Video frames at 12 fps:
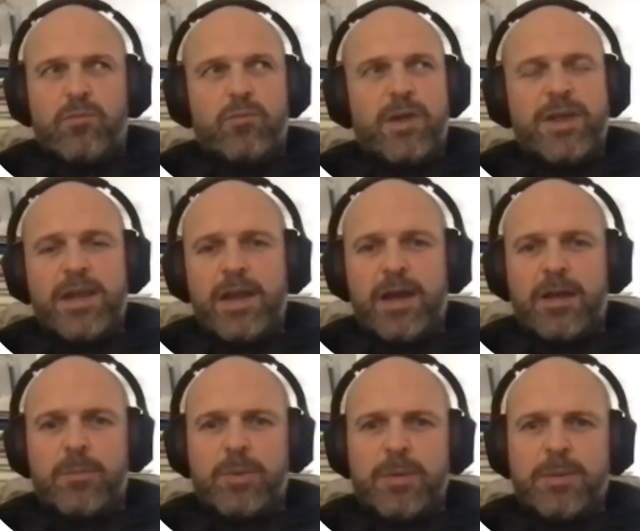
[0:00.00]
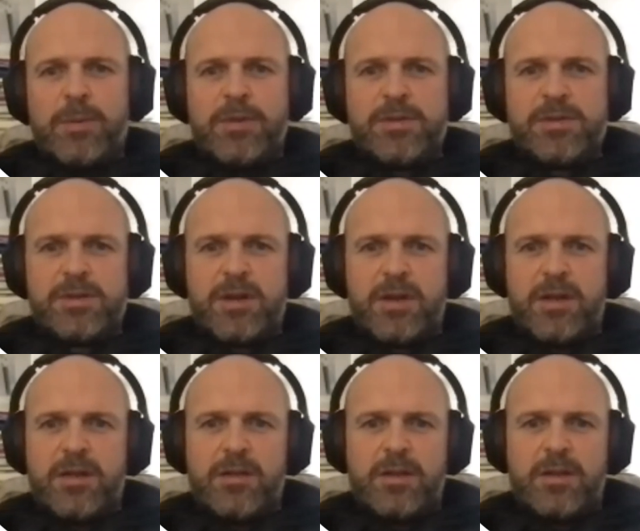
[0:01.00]
really help people in
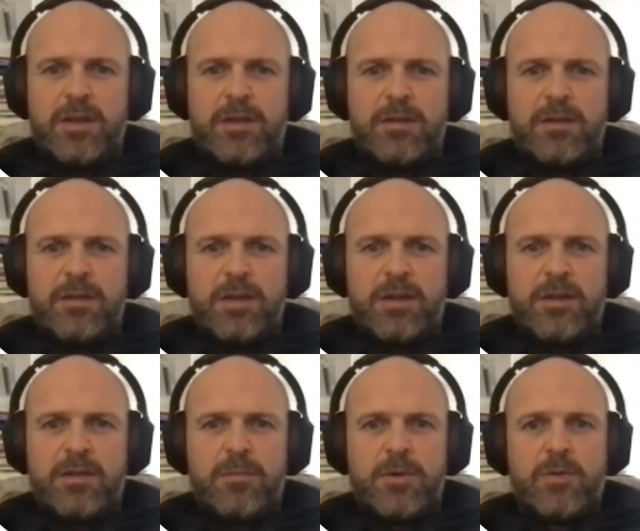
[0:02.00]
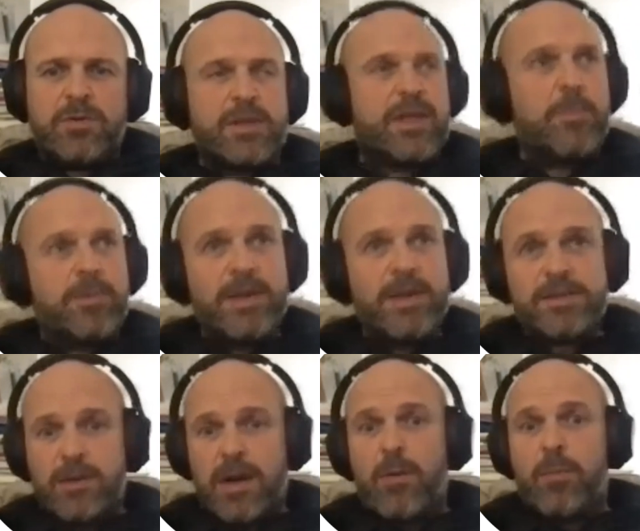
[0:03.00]
society that need it the most? And that plays
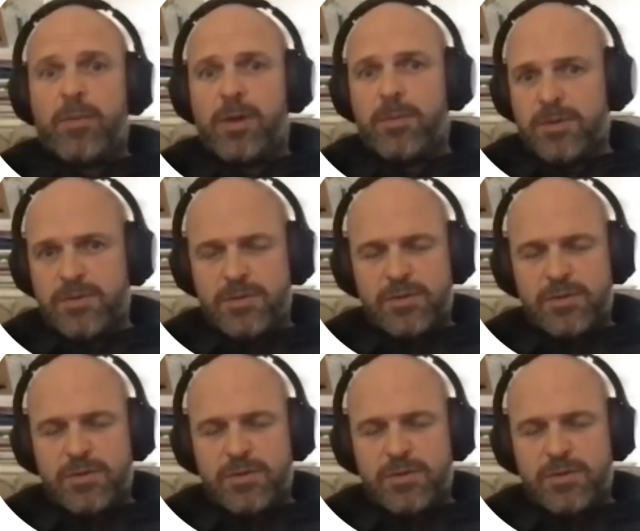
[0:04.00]
to our purpose.